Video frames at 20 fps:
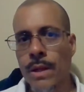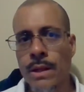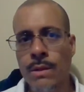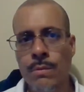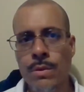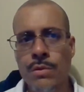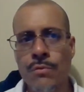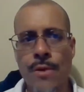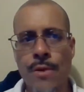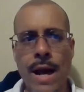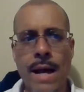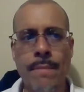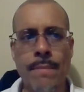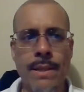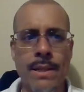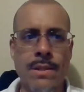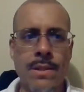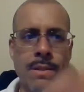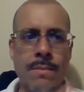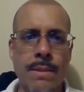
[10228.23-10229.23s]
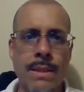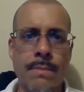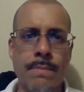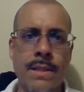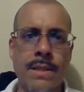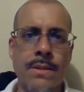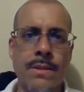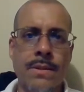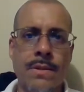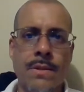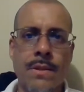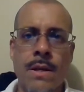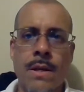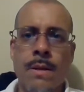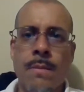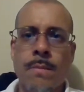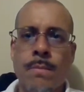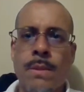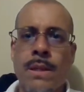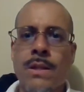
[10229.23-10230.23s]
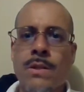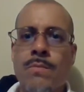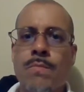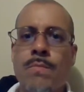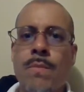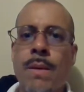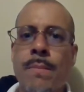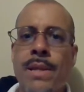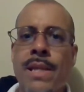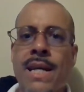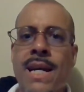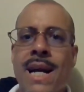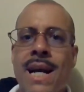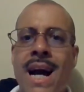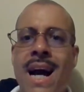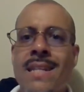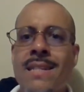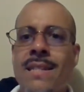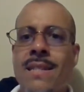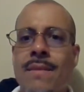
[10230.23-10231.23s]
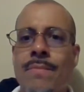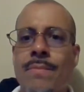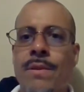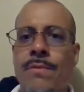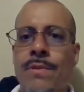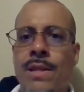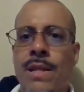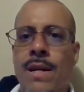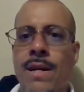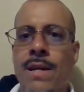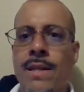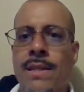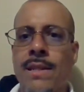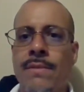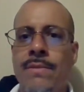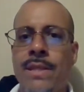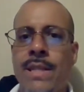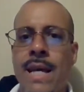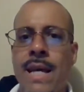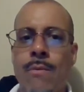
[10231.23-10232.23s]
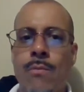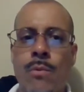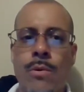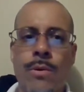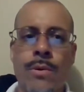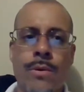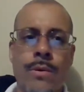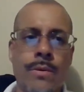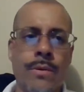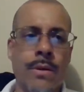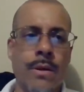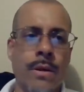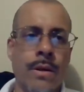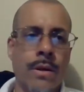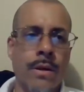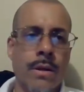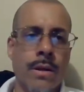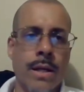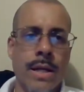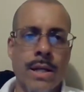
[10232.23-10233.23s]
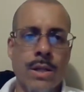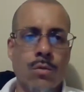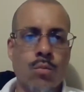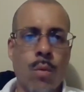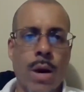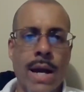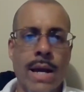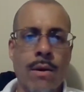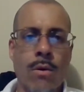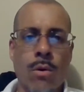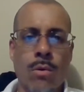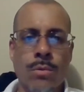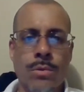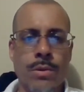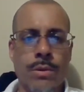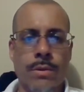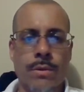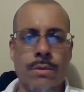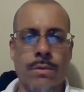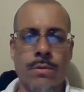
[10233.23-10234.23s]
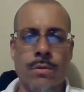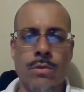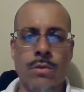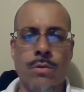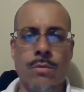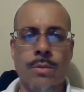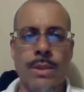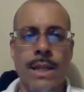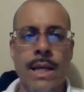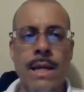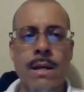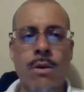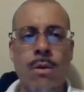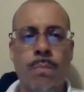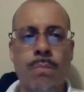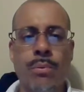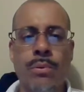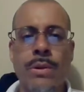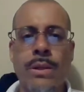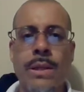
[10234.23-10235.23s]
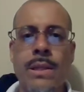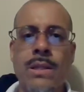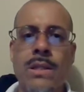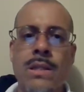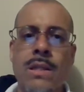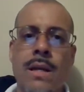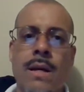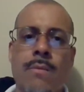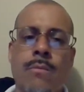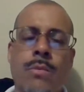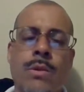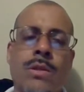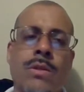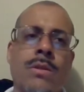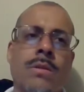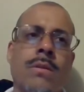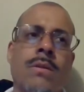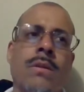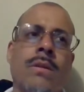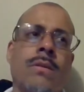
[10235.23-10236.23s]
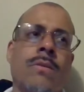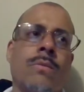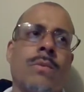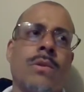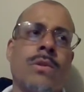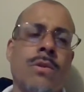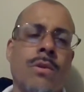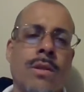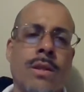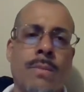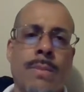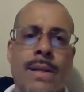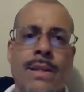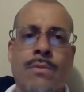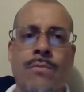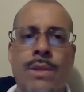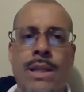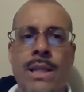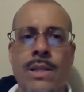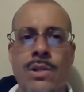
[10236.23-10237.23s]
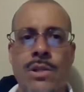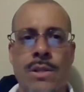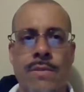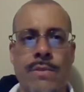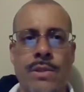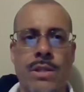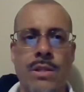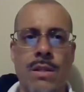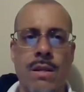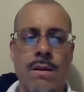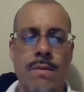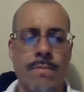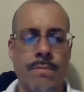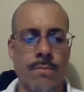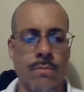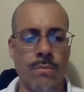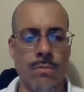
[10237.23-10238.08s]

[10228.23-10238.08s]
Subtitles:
It was fragmented to the many pieces. Because remember, the concept of Allah, and even that word, is way older. So when they go pre-Islam, we're talking about the religion of Islam,